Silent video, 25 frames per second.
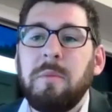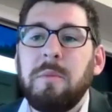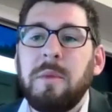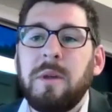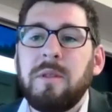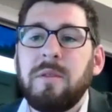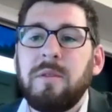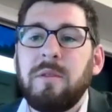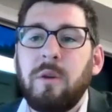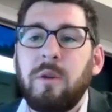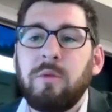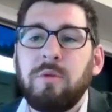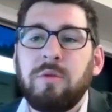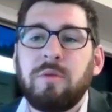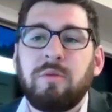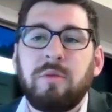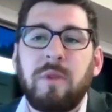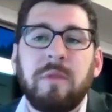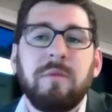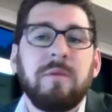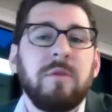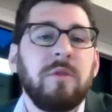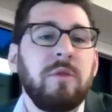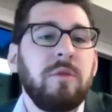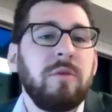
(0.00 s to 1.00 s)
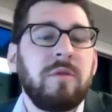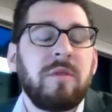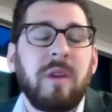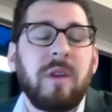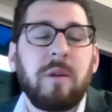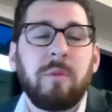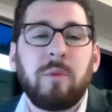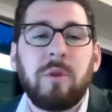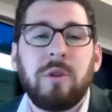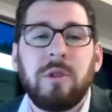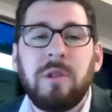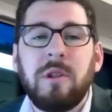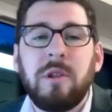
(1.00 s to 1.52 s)
those revenues that
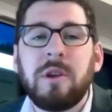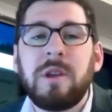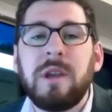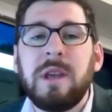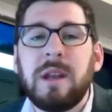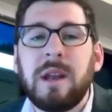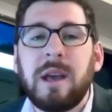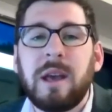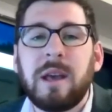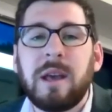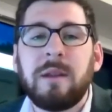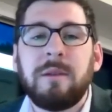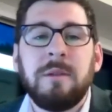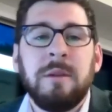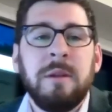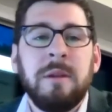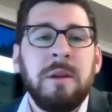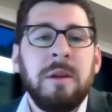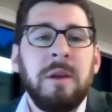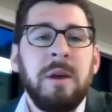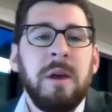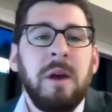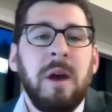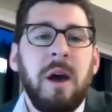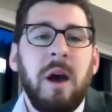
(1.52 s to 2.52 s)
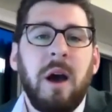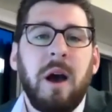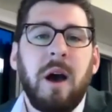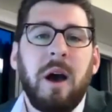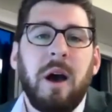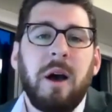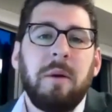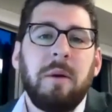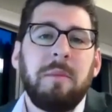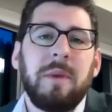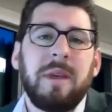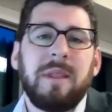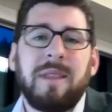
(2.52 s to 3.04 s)
we're looking at.
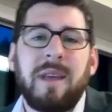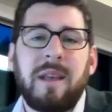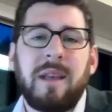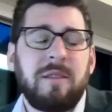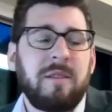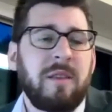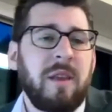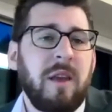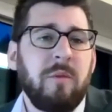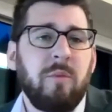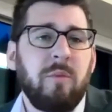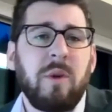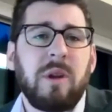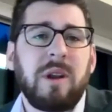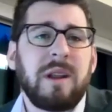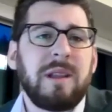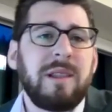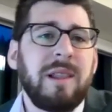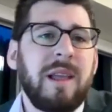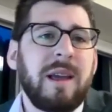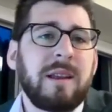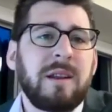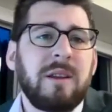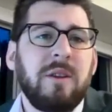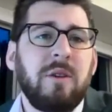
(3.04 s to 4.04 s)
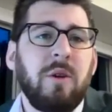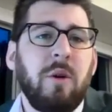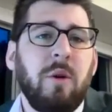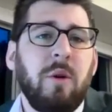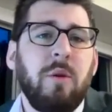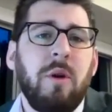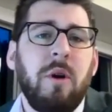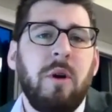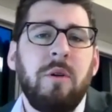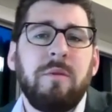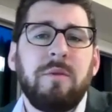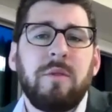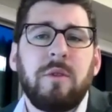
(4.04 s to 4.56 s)
And that's kind of what I'd like to go
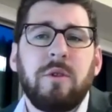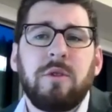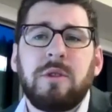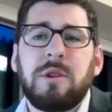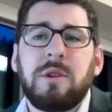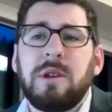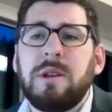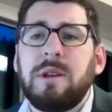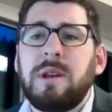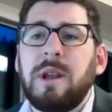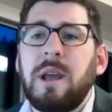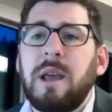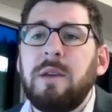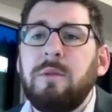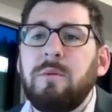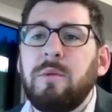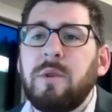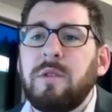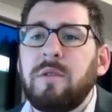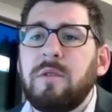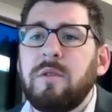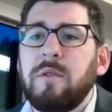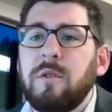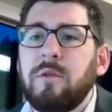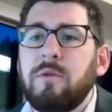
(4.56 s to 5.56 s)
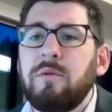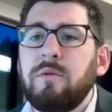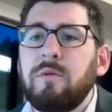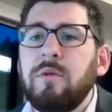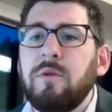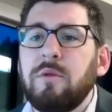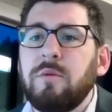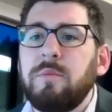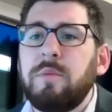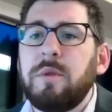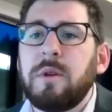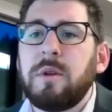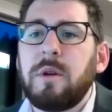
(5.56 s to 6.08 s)
over today with the
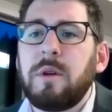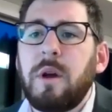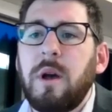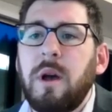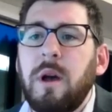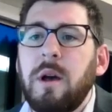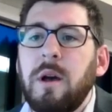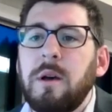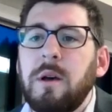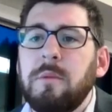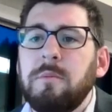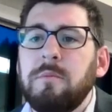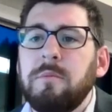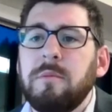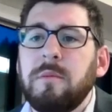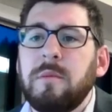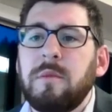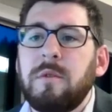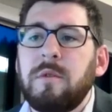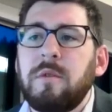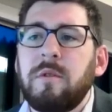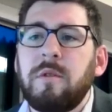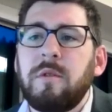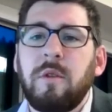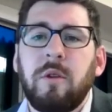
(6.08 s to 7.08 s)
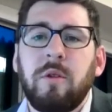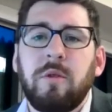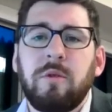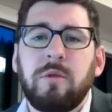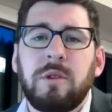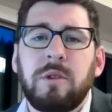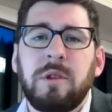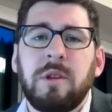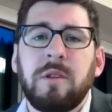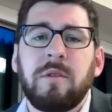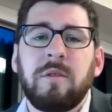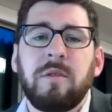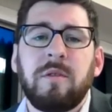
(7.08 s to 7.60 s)
group. So
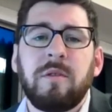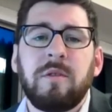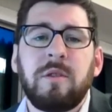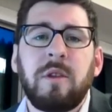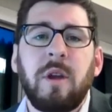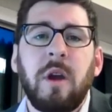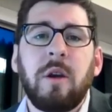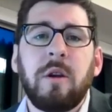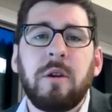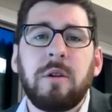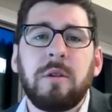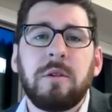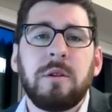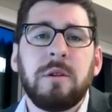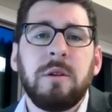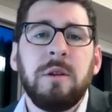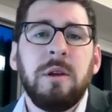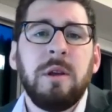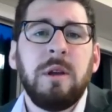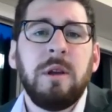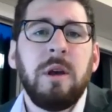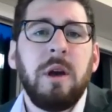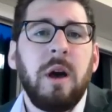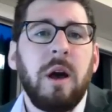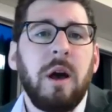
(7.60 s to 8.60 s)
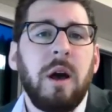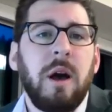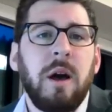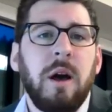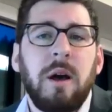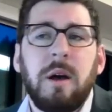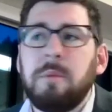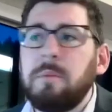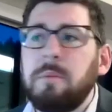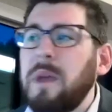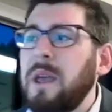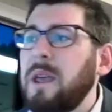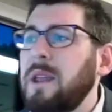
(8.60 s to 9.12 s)
to start,
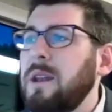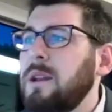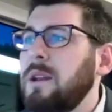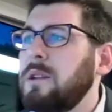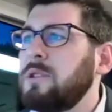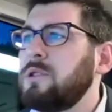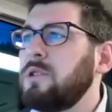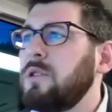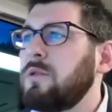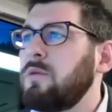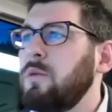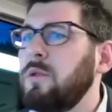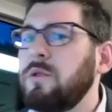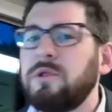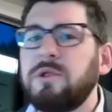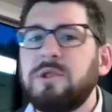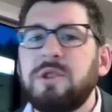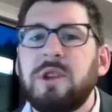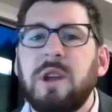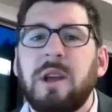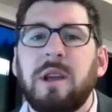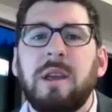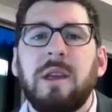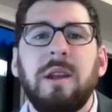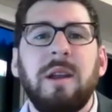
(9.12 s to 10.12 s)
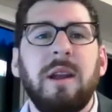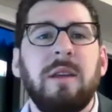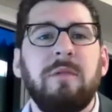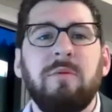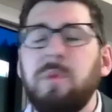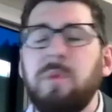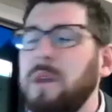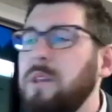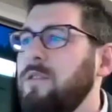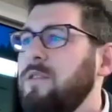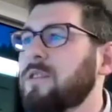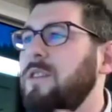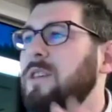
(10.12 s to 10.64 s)
and just want to check, can
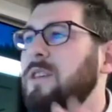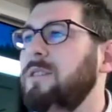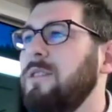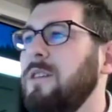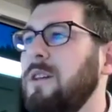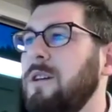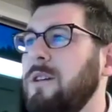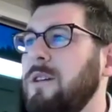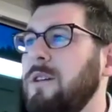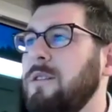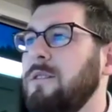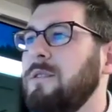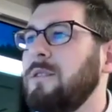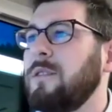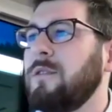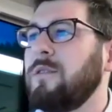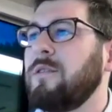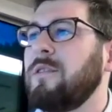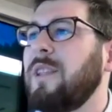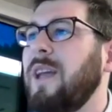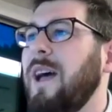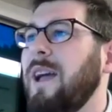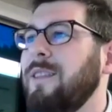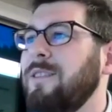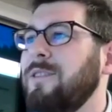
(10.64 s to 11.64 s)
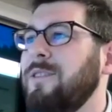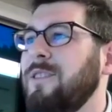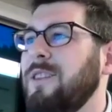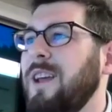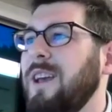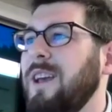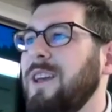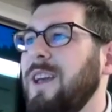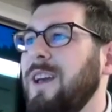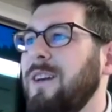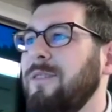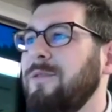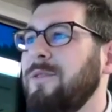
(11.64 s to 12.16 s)
everybody see the slides that I
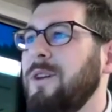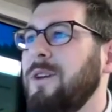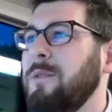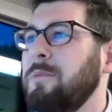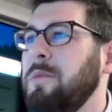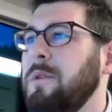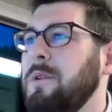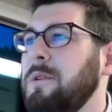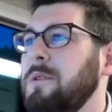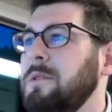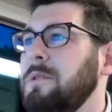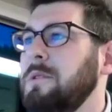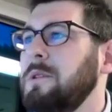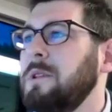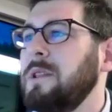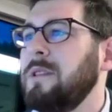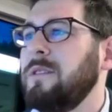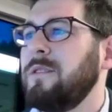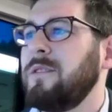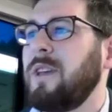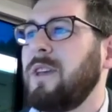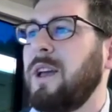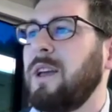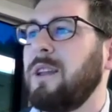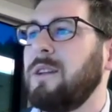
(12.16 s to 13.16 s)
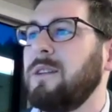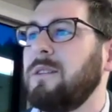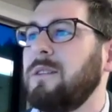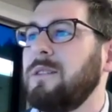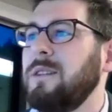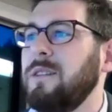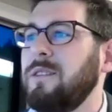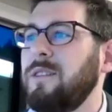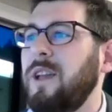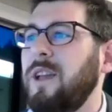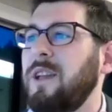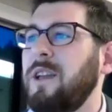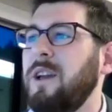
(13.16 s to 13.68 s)
have up? Is
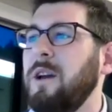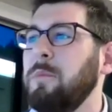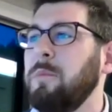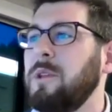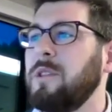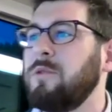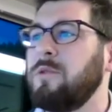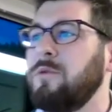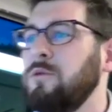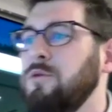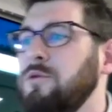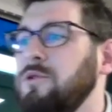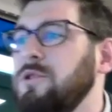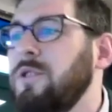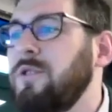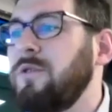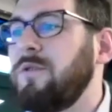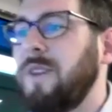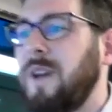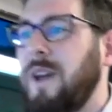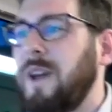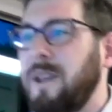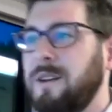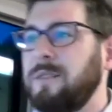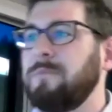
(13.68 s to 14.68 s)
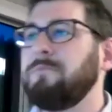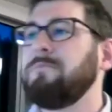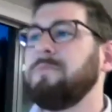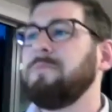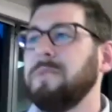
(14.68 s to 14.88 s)
that coming through just fine?